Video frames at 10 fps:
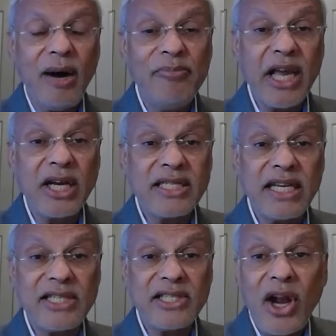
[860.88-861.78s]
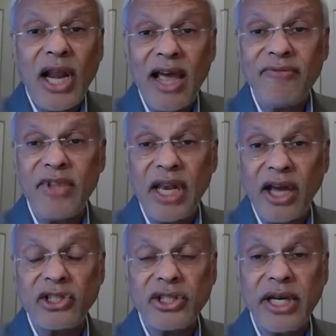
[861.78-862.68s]
because it does not have the
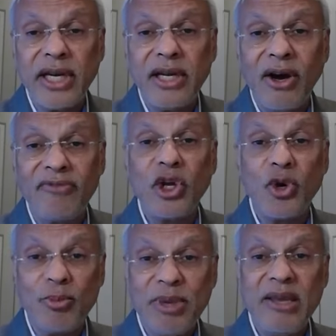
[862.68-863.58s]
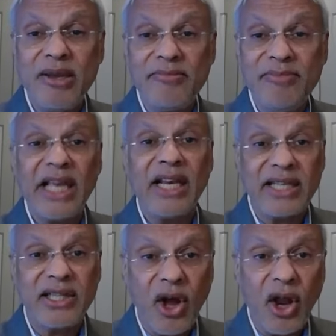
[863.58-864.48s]
luxury of the rupee being
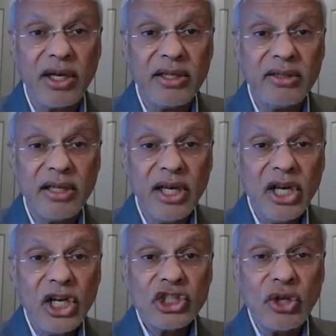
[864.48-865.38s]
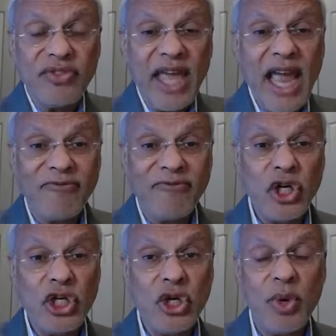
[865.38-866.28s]
like the dollar. They have to
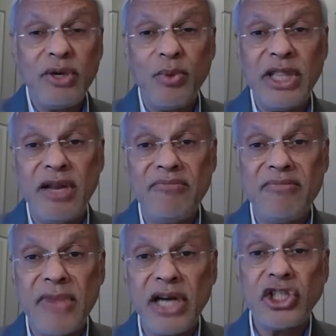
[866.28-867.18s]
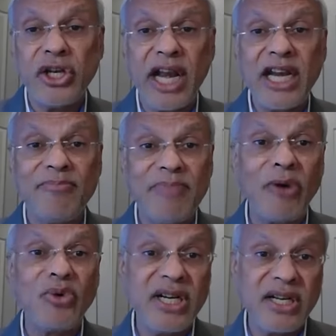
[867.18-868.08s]
do it within much greater
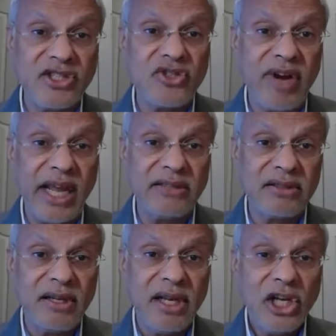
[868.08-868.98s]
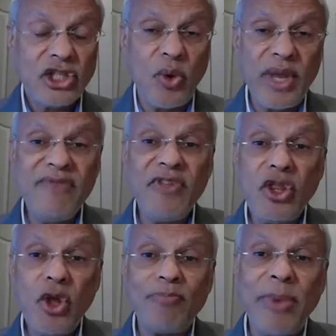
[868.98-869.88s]
bounded constraints. So even
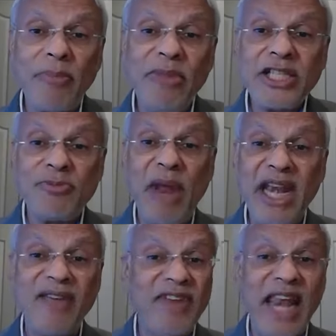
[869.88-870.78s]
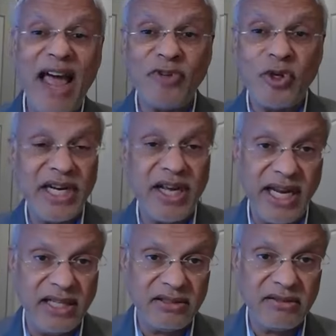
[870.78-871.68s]
though public spending will have to
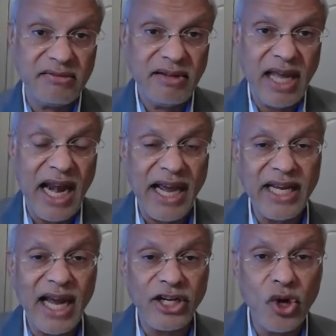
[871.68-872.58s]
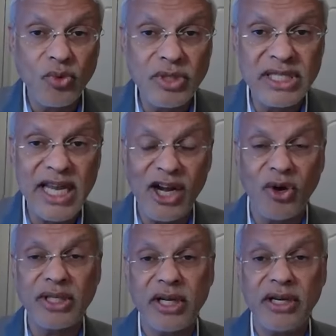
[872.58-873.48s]
increase, and I don't see an
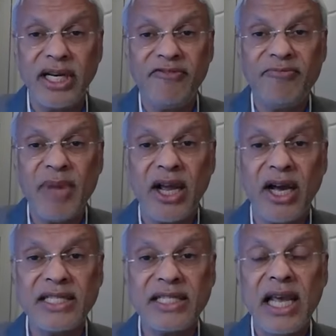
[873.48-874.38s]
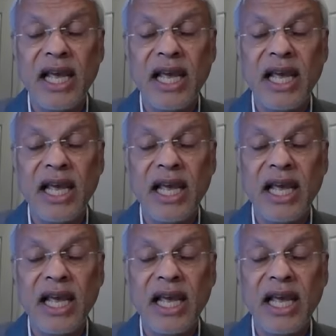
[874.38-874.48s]
alternative, because